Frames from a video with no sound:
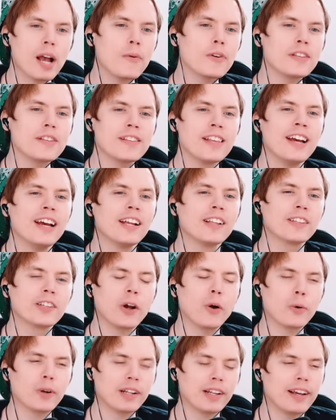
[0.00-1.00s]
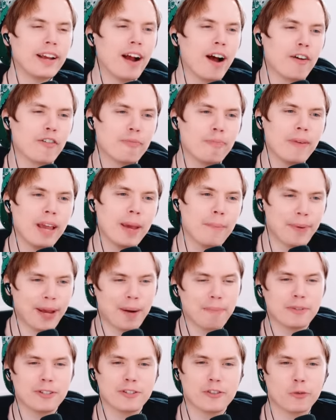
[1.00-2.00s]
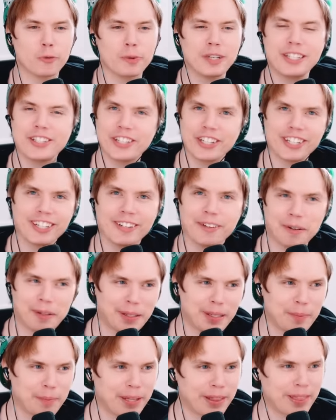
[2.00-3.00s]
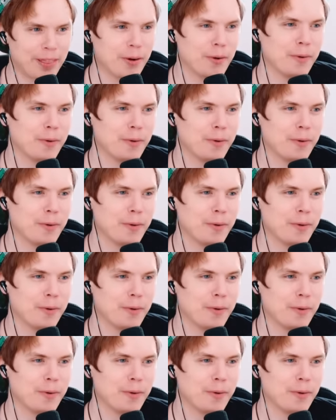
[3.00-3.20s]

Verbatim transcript: So I wasn't totally off. Maybe I'm just reaching a little bit